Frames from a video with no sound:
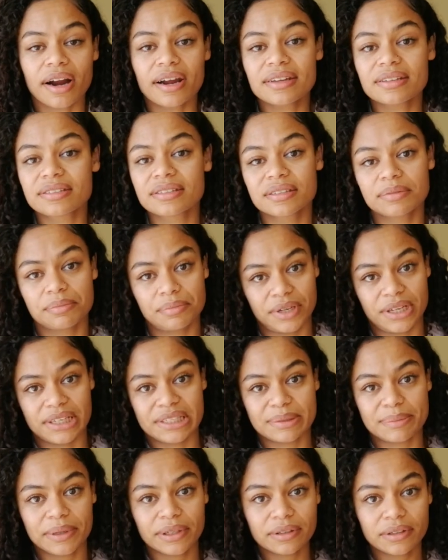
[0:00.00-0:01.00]
rice and
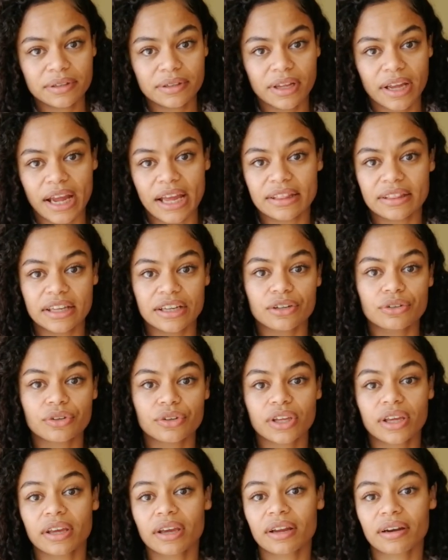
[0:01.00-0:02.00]
maize meal, and then
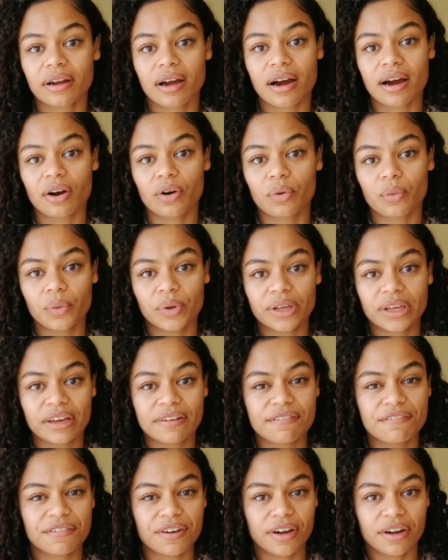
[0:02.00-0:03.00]
looking at how we
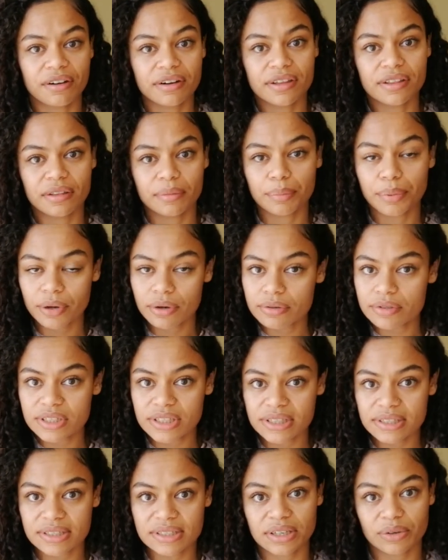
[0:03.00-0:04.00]
can vary the
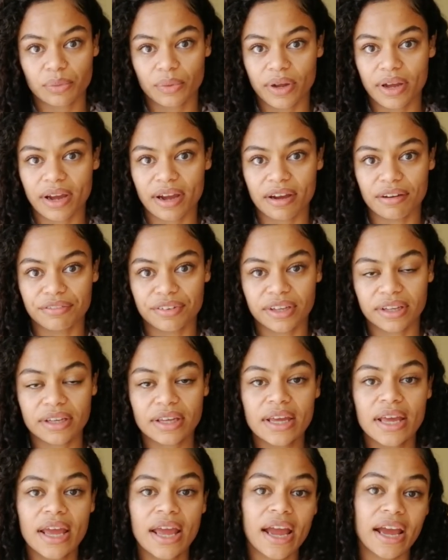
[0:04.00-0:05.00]
proteins that we're
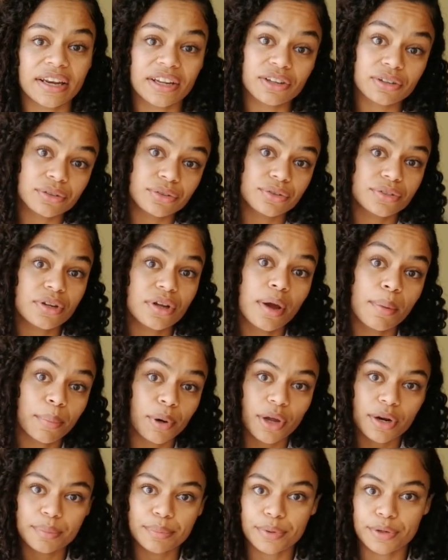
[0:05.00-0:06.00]
having and include
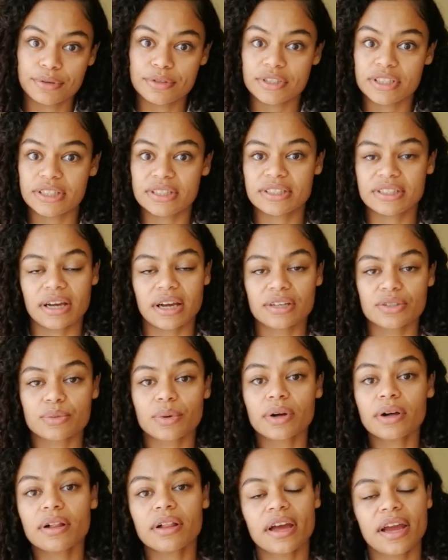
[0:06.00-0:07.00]
plant proteins as
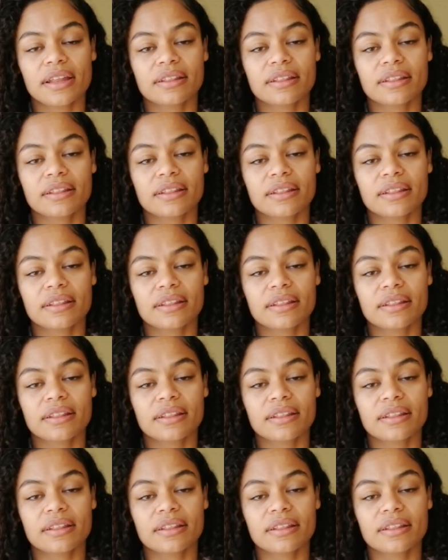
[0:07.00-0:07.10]
well.